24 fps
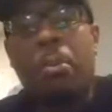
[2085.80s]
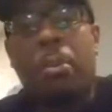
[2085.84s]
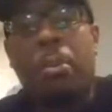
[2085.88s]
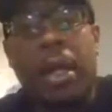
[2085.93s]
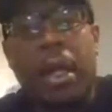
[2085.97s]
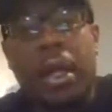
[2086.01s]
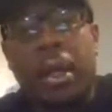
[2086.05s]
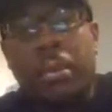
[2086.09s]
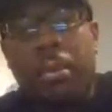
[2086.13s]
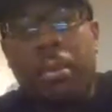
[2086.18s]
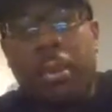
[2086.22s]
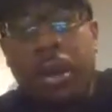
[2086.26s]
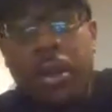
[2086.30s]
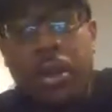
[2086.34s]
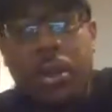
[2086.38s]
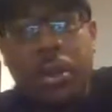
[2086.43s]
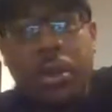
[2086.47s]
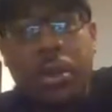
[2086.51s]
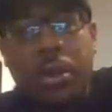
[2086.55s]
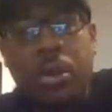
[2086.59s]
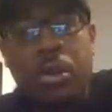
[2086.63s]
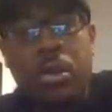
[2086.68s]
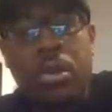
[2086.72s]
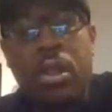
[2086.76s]
Meghan
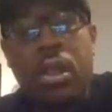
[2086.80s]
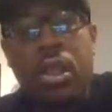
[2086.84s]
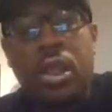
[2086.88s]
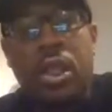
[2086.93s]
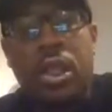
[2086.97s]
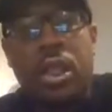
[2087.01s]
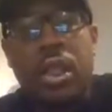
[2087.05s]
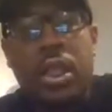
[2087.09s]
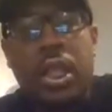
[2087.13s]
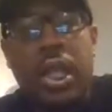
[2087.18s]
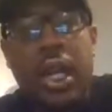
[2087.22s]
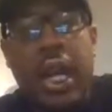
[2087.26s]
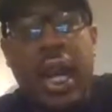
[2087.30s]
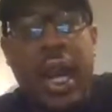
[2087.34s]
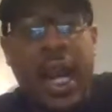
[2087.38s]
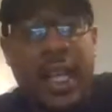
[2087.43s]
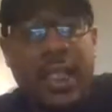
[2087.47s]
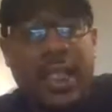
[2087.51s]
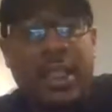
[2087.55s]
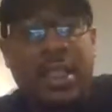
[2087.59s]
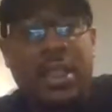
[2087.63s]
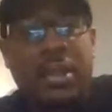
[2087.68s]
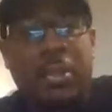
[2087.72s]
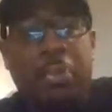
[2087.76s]
Markle
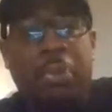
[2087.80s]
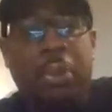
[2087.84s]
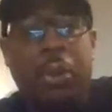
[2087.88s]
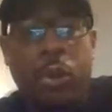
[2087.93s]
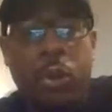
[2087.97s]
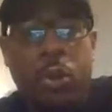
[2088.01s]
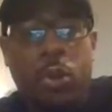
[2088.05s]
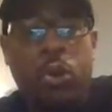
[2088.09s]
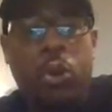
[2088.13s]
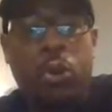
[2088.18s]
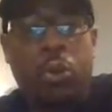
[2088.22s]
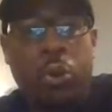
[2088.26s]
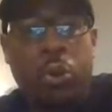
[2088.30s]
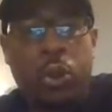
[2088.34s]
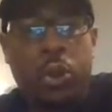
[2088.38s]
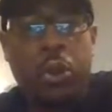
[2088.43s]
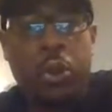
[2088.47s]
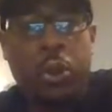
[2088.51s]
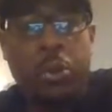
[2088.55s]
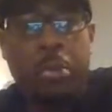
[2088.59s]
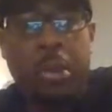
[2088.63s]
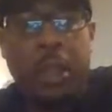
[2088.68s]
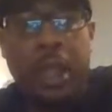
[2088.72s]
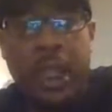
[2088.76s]
has the pure
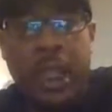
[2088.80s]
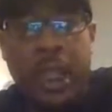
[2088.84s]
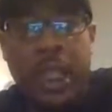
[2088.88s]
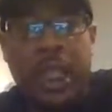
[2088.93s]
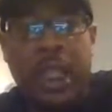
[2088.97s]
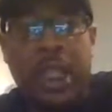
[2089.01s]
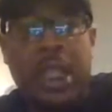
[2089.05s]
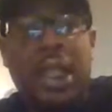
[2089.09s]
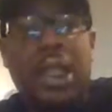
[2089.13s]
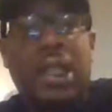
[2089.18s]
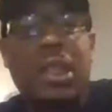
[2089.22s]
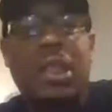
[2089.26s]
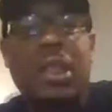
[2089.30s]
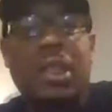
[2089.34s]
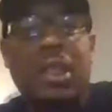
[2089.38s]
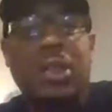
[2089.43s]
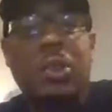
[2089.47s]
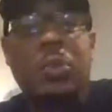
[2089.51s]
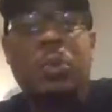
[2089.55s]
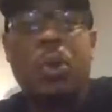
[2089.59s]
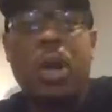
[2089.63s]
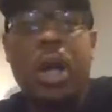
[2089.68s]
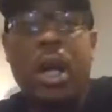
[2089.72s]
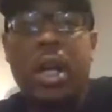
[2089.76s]
royal blood. This
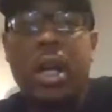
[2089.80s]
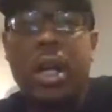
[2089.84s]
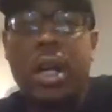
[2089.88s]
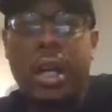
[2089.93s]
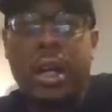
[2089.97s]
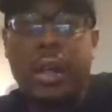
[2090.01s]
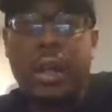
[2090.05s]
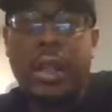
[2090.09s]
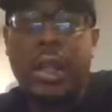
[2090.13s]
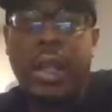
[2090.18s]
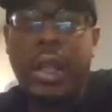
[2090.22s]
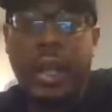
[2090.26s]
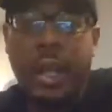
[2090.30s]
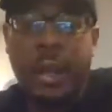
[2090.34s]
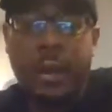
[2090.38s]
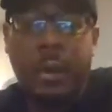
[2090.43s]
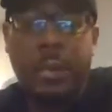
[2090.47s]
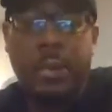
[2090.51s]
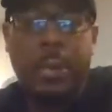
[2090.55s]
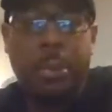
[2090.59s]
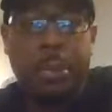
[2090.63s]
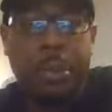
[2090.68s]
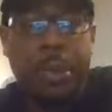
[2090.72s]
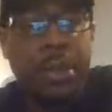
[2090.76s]
is why her and
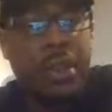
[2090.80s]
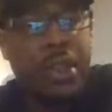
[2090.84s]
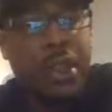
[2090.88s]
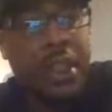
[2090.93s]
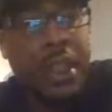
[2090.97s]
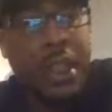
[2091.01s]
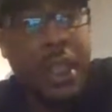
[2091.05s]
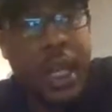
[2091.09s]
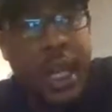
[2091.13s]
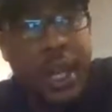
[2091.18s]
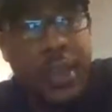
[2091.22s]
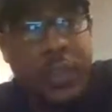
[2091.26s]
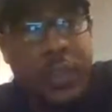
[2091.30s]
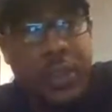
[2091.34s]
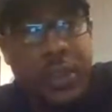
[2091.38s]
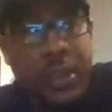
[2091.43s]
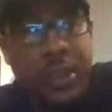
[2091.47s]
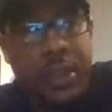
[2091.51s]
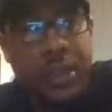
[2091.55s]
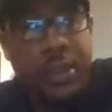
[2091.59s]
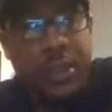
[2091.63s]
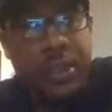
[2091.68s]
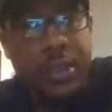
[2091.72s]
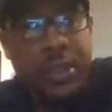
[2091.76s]
Harry were put
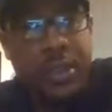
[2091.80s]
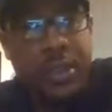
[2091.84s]
together.